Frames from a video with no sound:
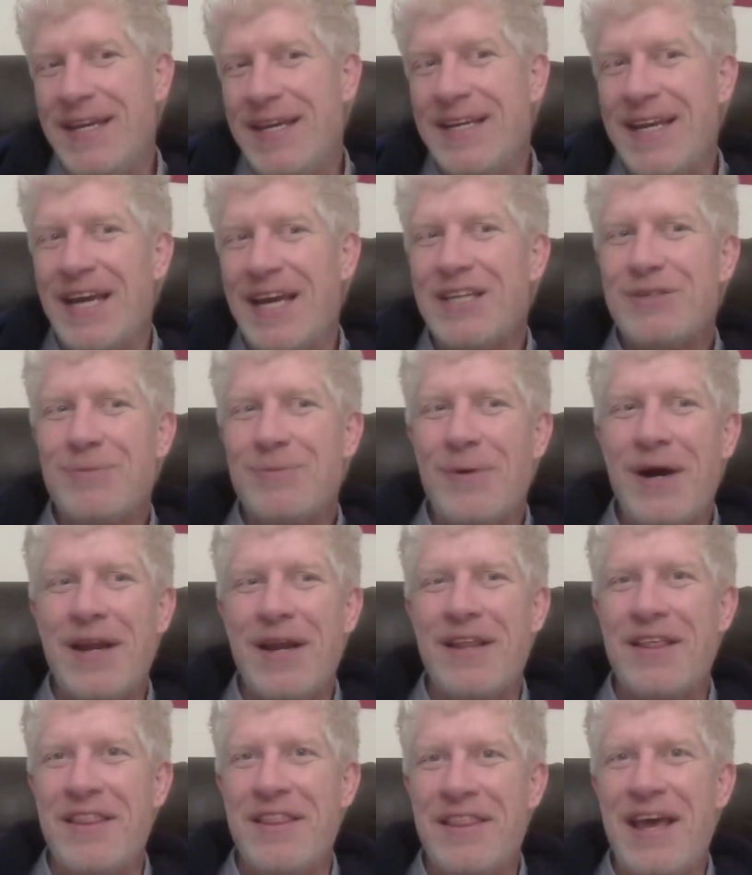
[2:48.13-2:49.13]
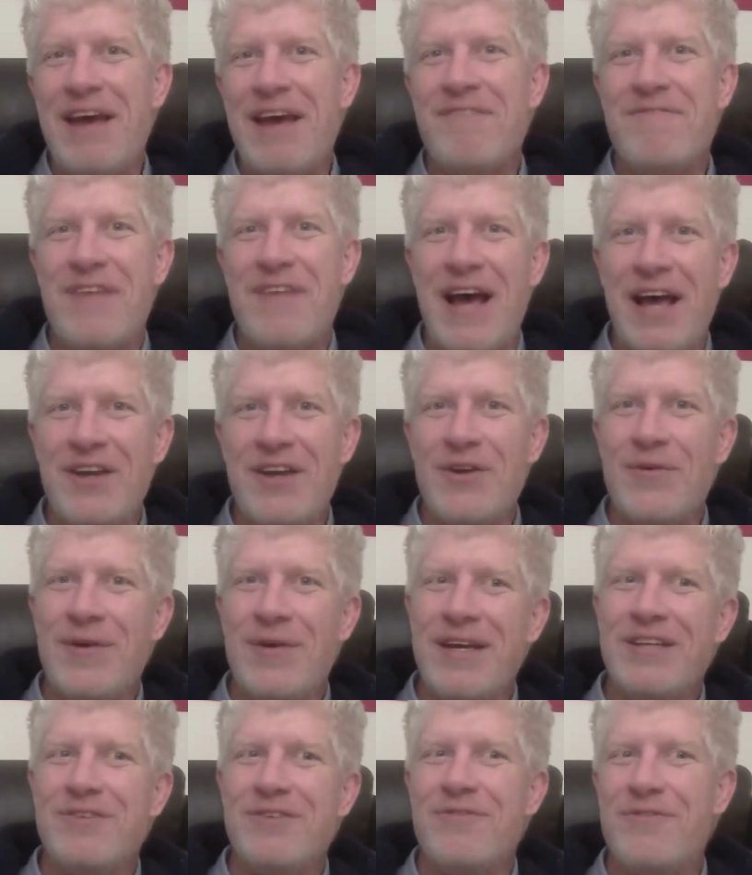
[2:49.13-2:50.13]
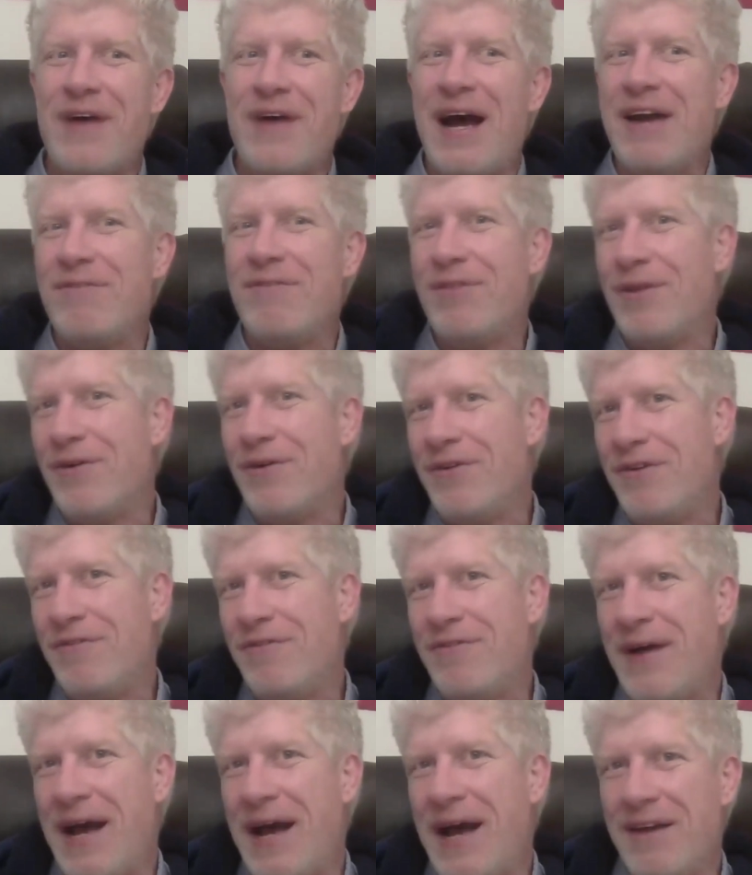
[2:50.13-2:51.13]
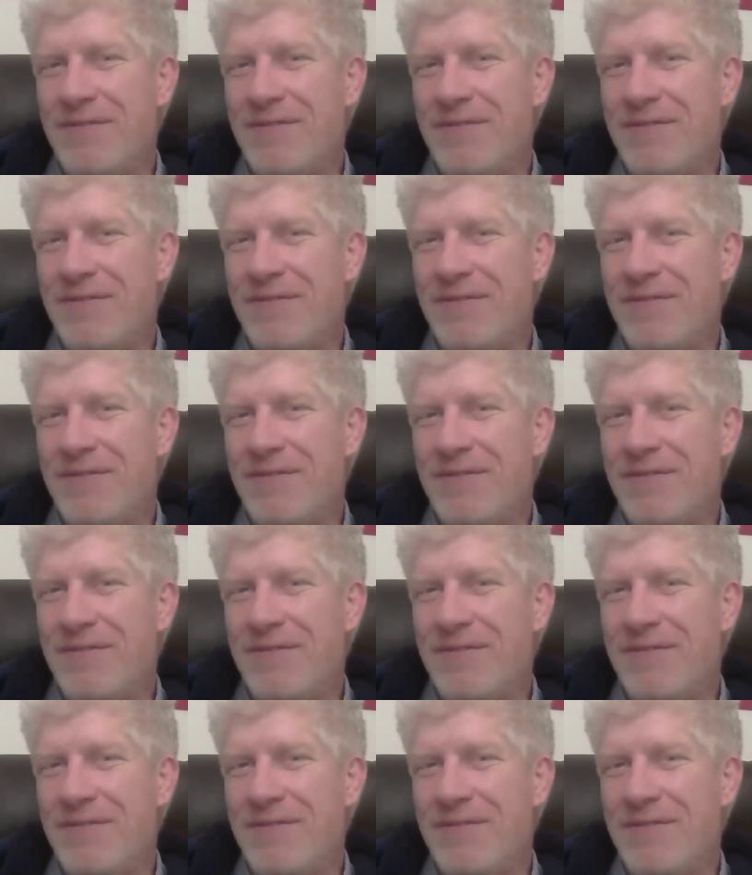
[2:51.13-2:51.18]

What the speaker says: Guess what? That value is 535.